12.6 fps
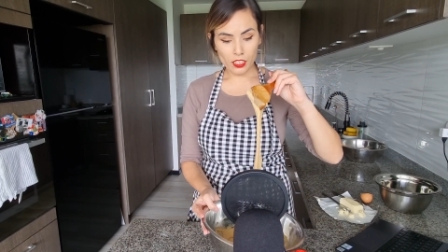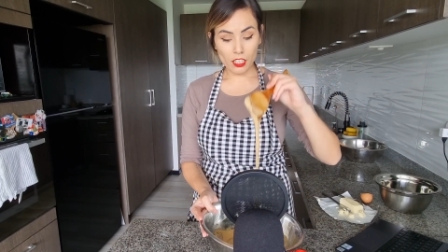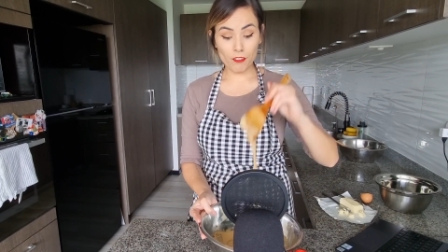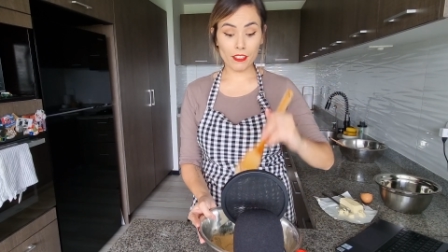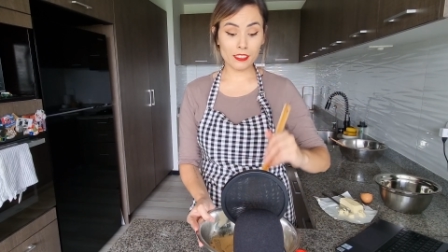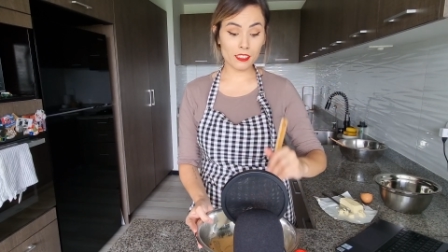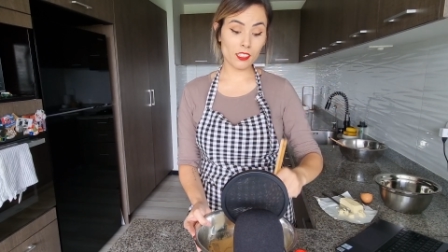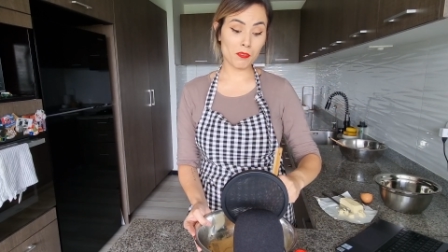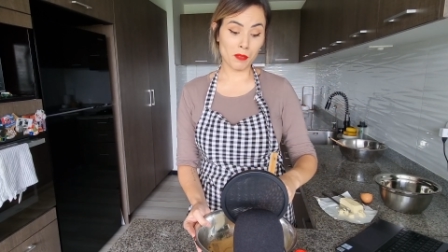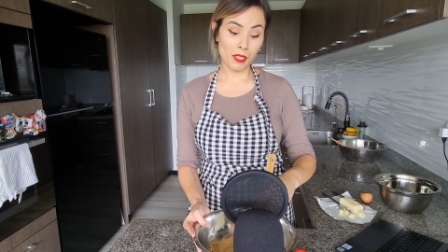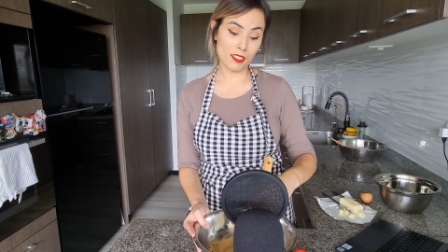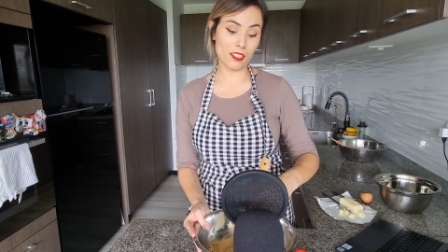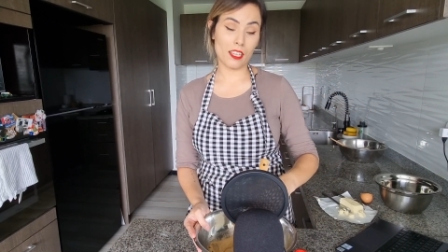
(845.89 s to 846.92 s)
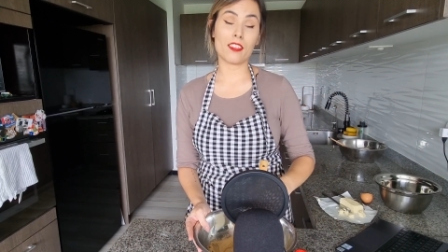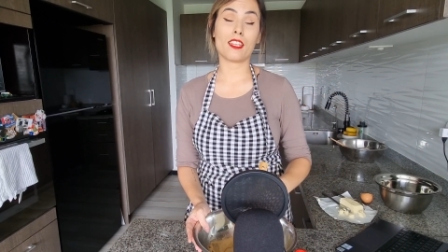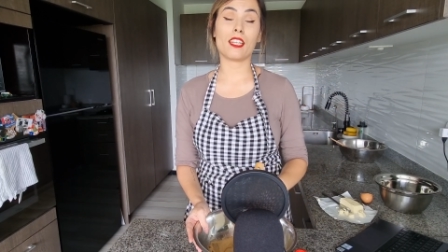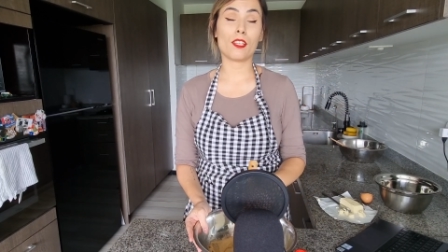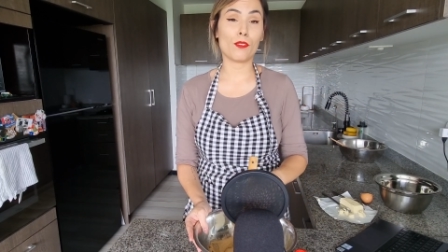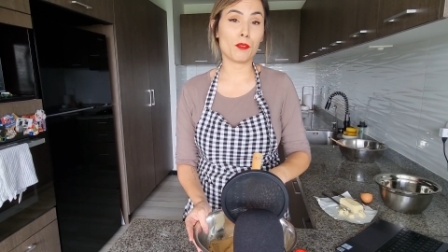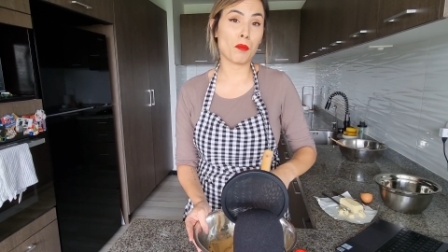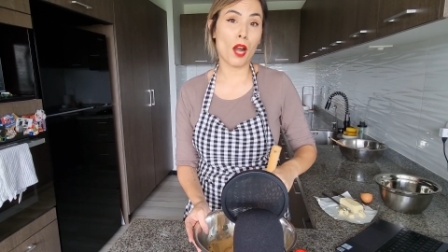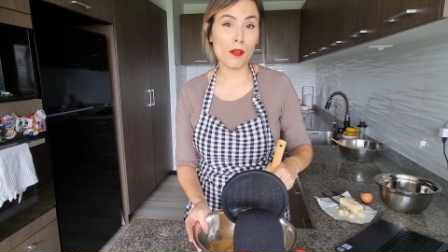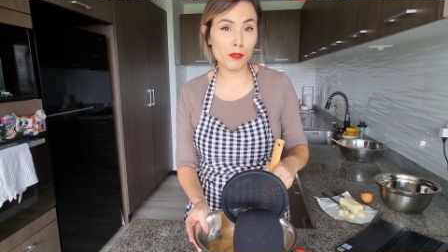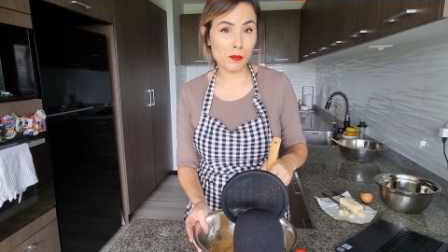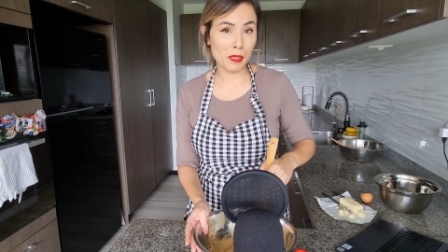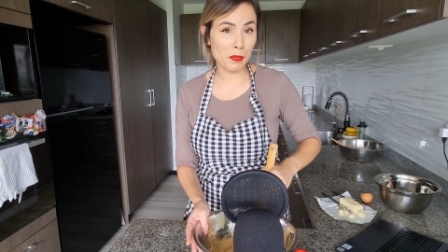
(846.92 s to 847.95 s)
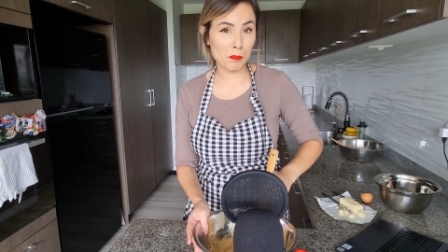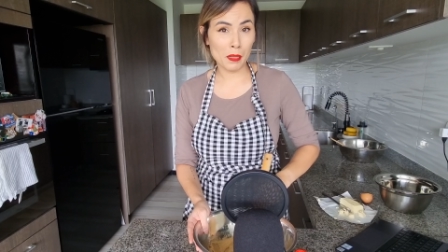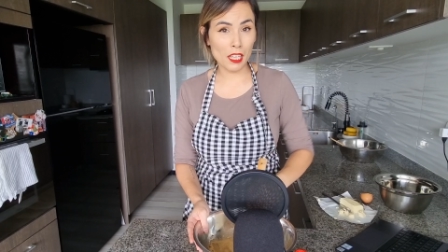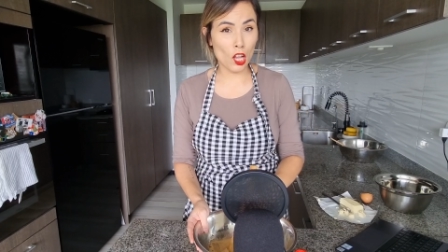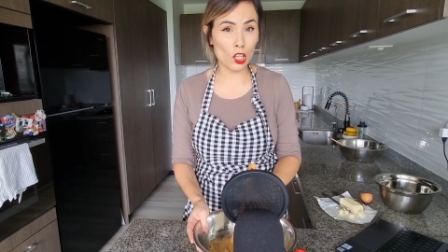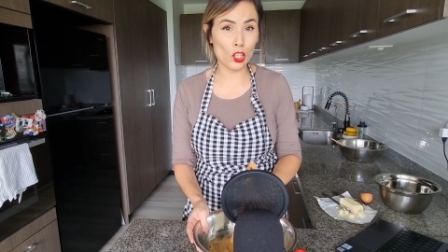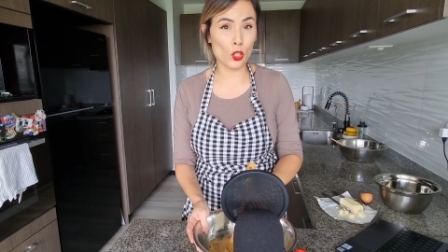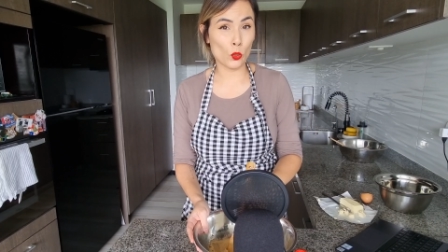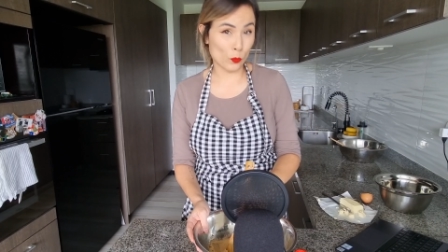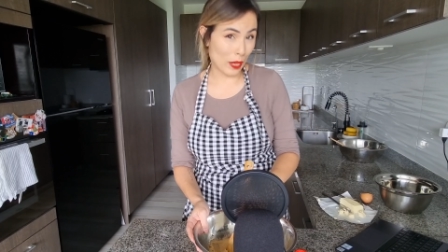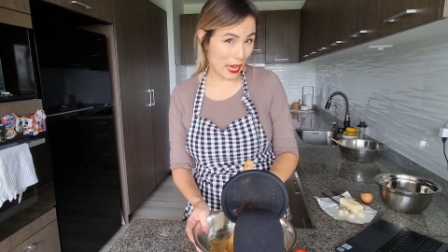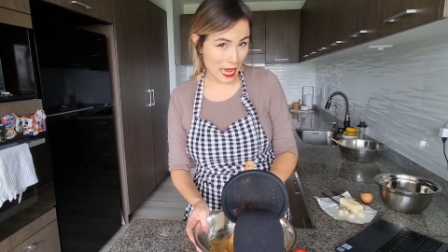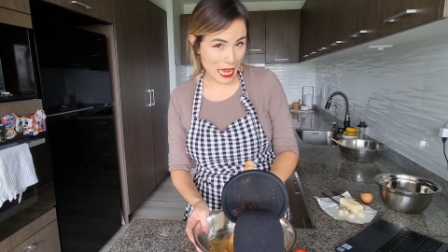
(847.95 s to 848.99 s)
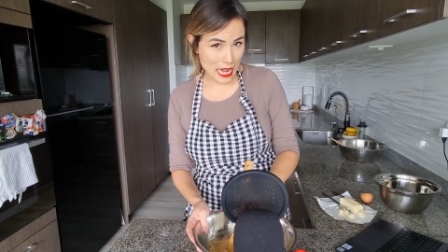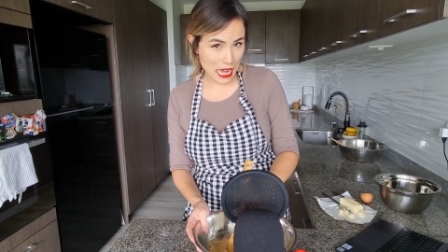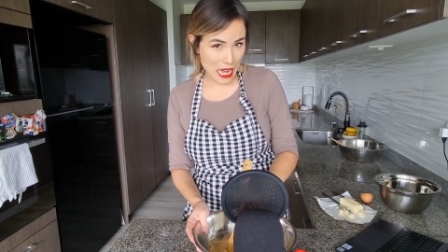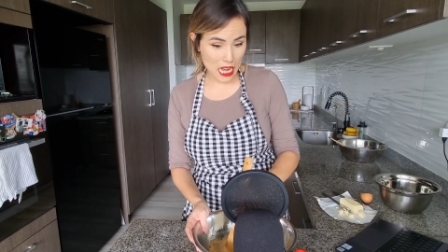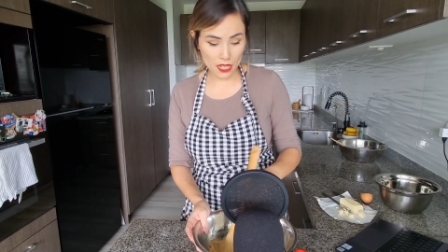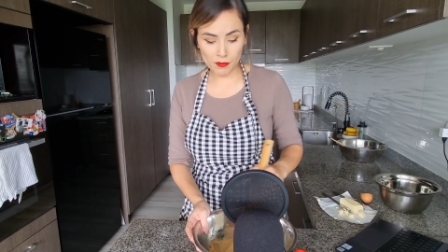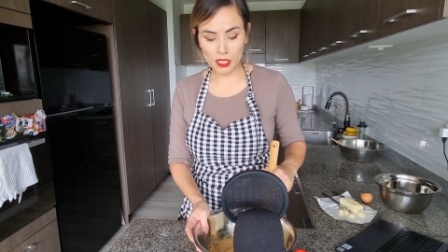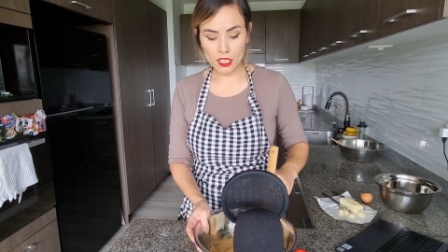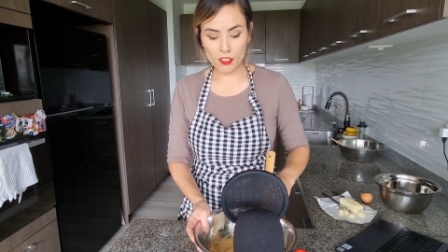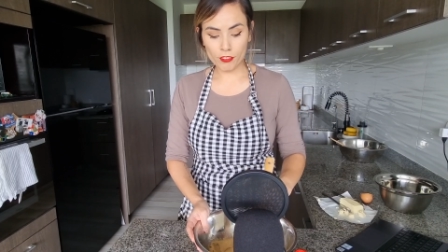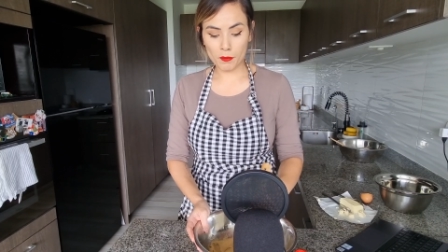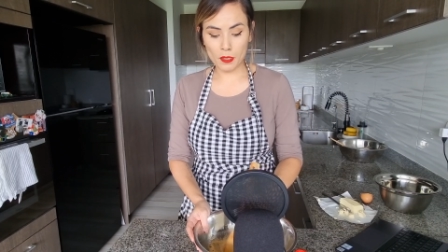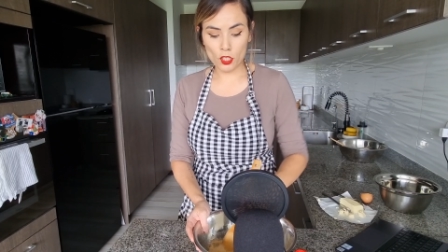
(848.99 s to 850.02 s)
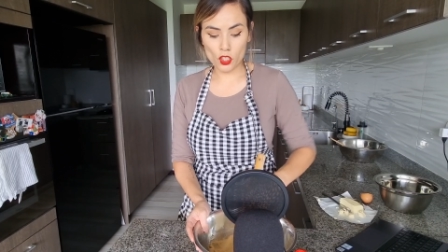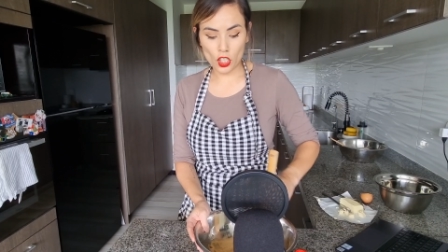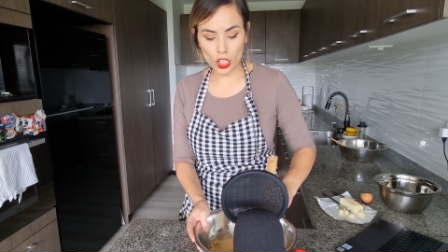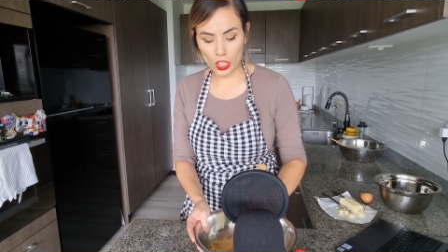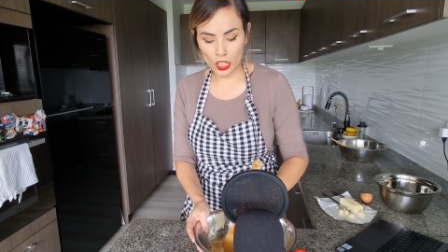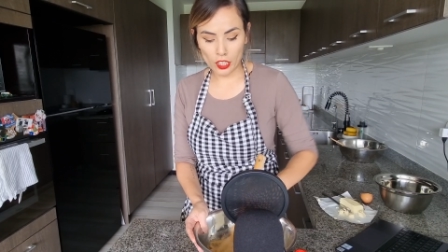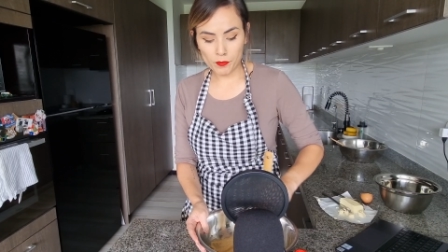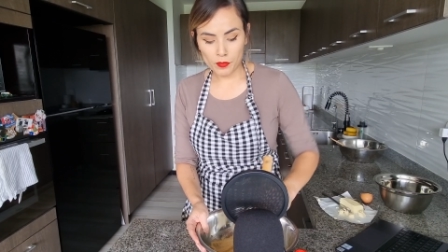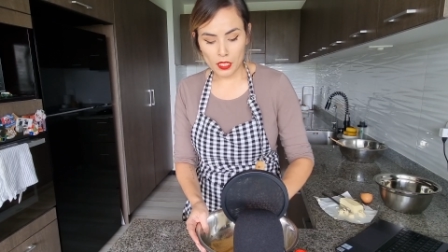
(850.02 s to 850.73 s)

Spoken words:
If I didn't mix it, then it would probably be all grainy from the sugar.